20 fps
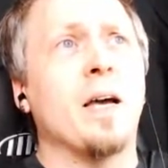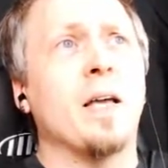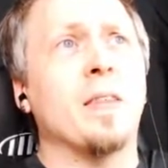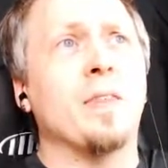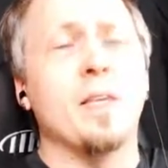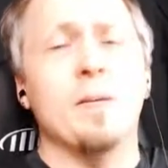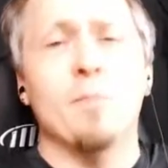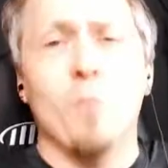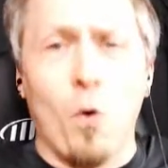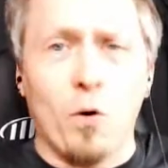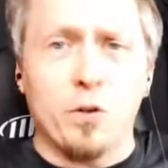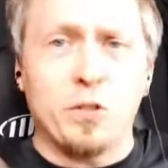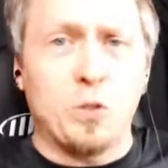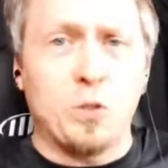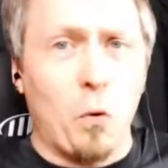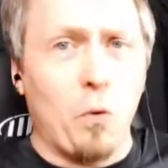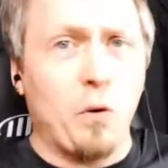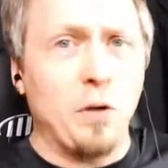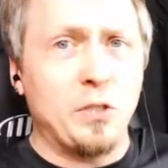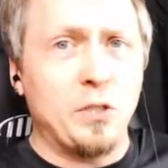the more
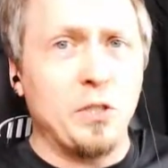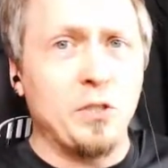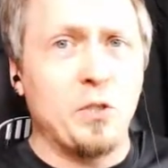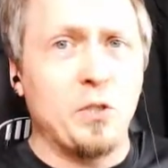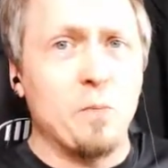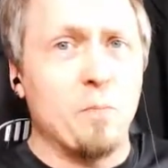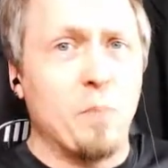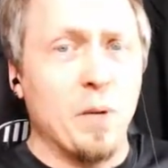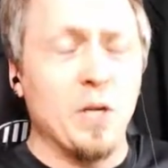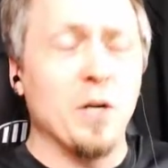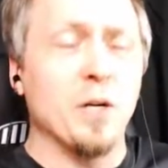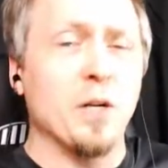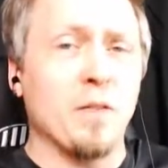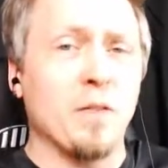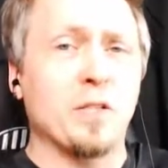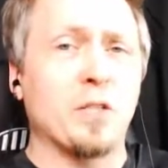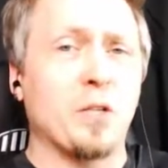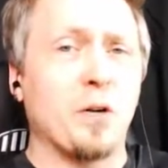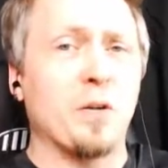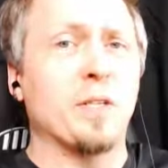storages you build of
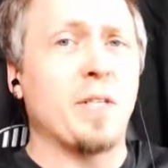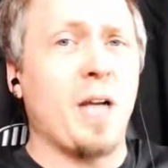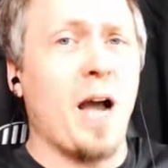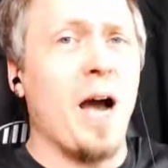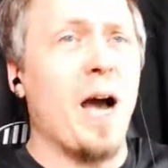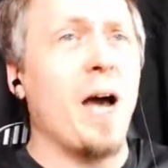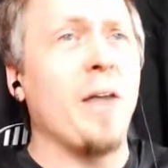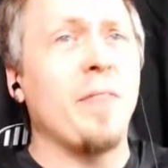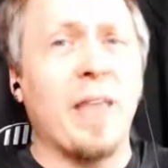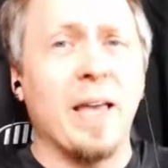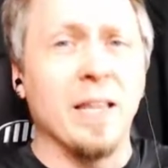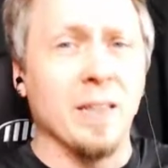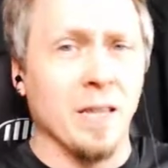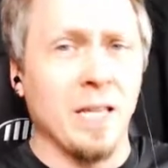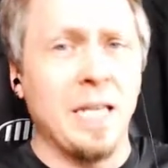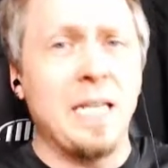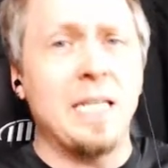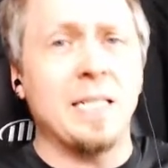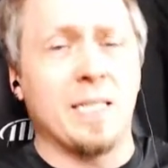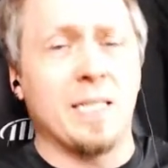a certain kind, they
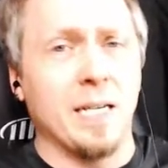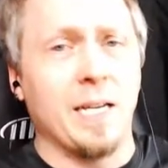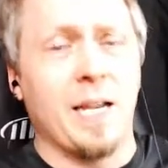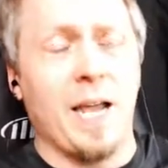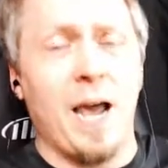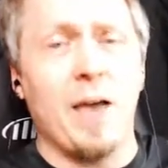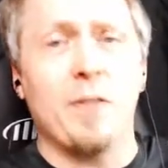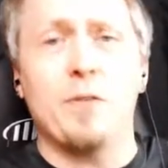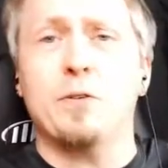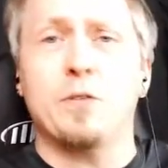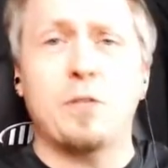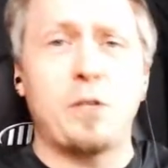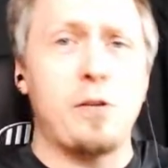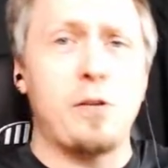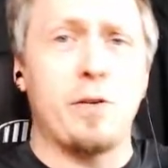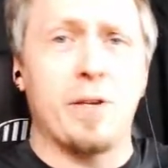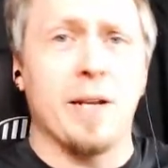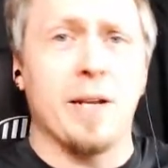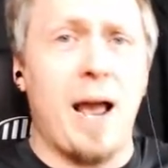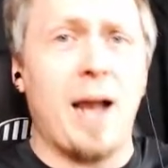link together so
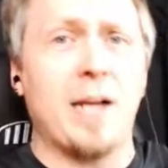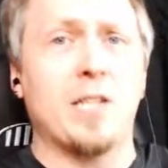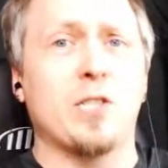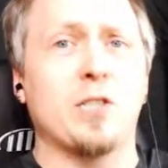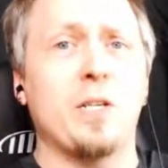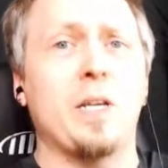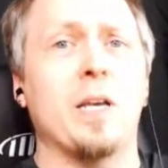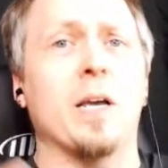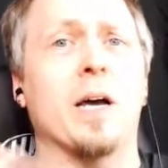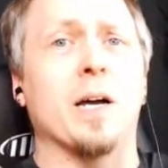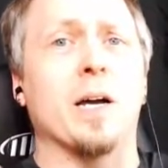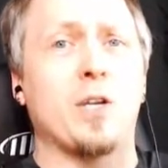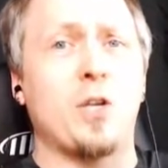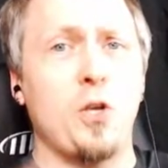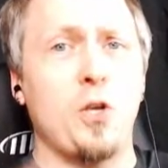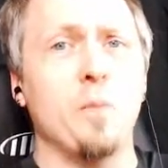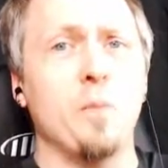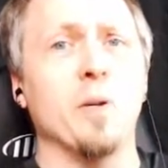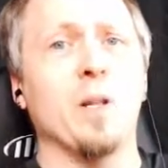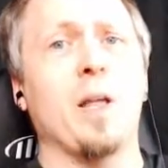you can actually
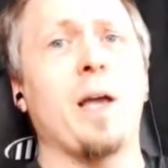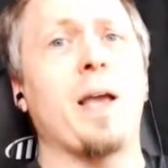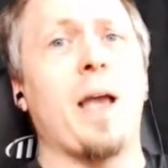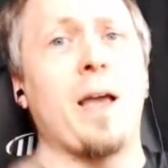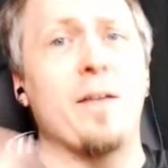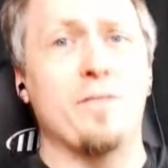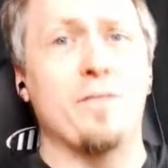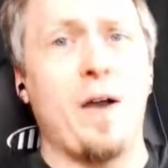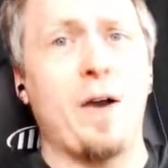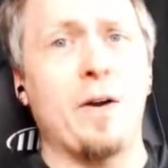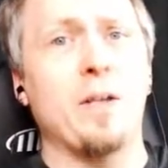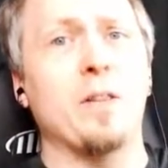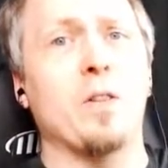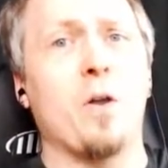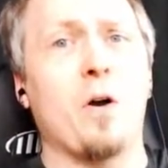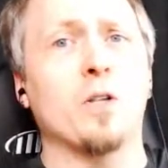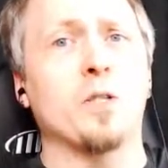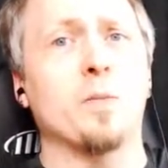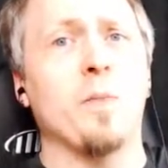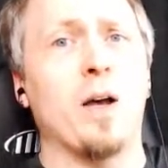accumulate a very
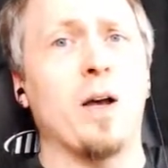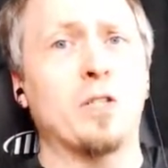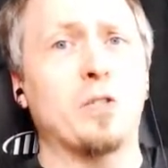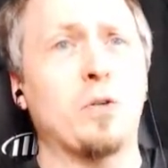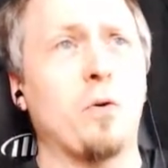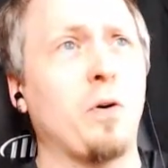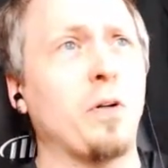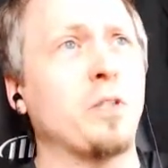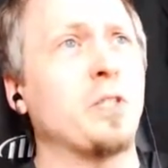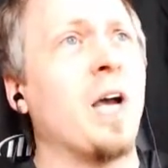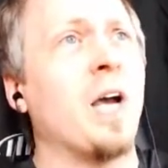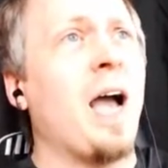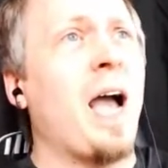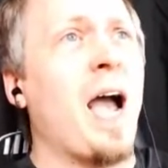large amount of storage.